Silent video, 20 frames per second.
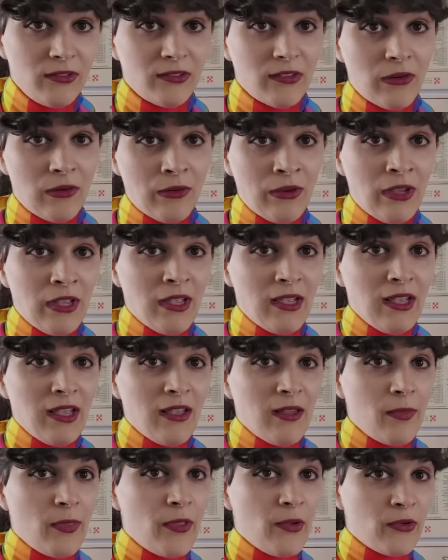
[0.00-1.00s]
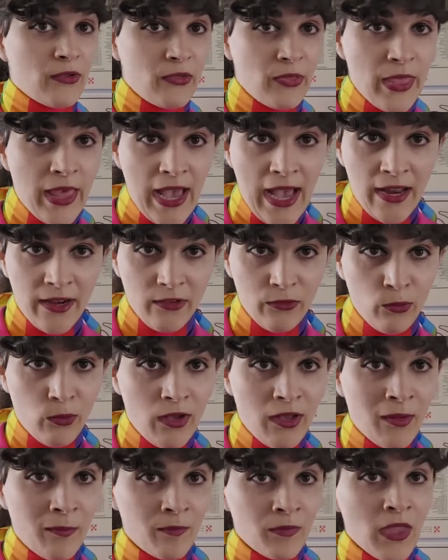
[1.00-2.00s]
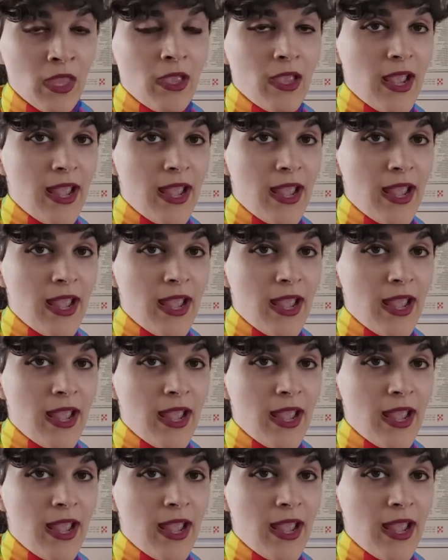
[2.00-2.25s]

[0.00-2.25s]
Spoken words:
so there's that as well.